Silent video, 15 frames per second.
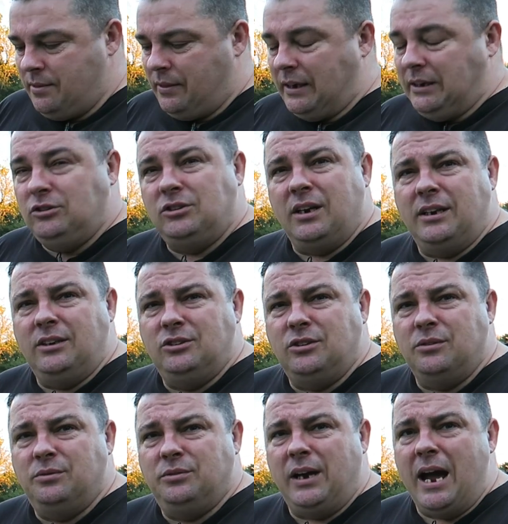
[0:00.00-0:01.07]
these things
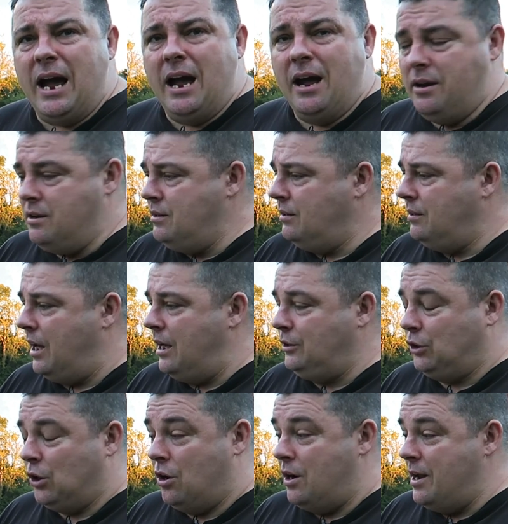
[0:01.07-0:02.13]
have got
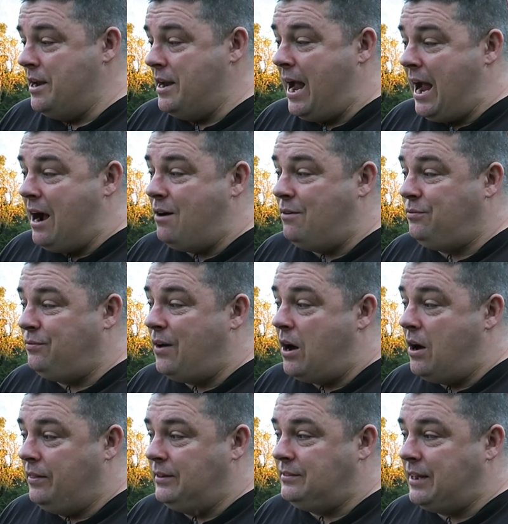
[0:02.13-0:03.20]
and how
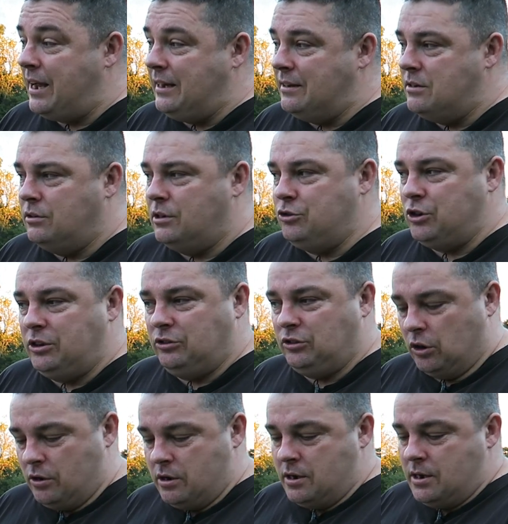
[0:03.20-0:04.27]
far the technology's
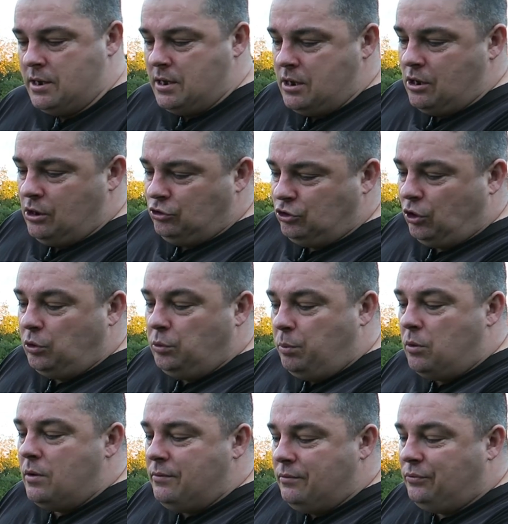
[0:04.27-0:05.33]
gone.
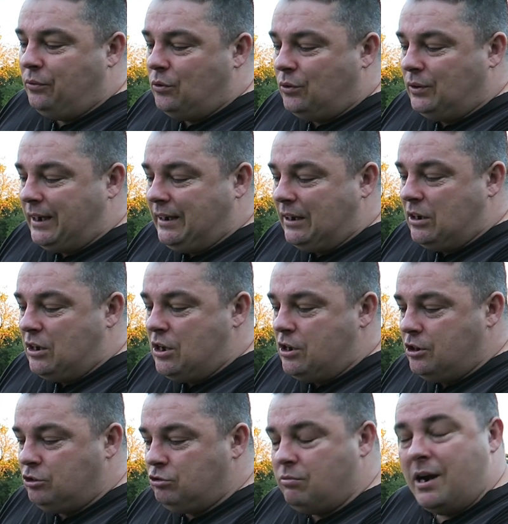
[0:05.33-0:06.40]
2.4
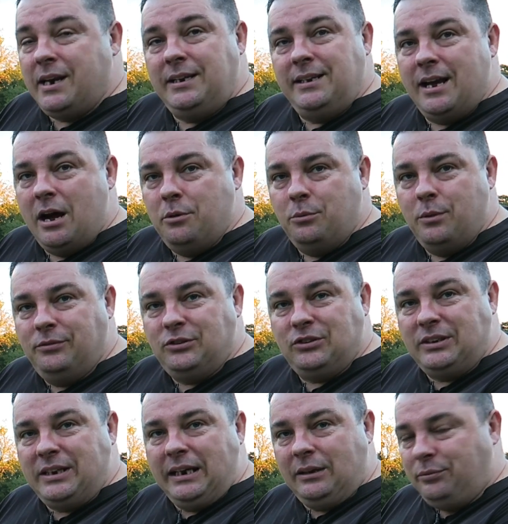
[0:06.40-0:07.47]
gigahertz radio with
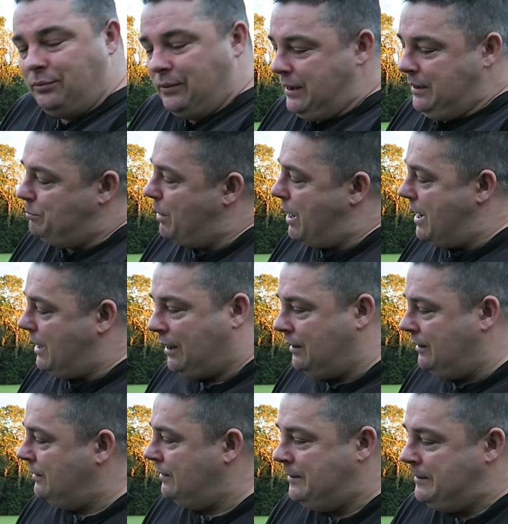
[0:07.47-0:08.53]
stick feedback.
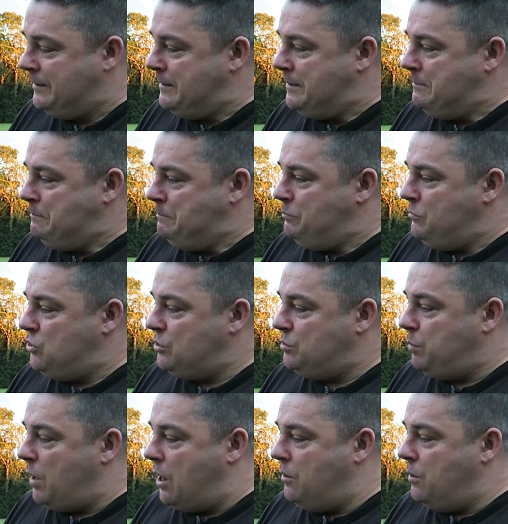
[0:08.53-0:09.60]

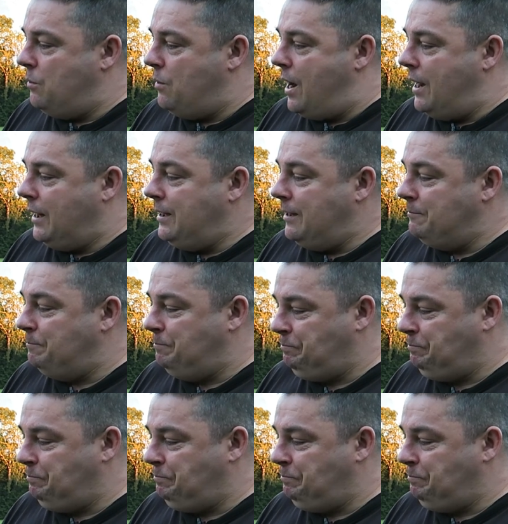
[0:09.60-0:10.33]
Just blown away.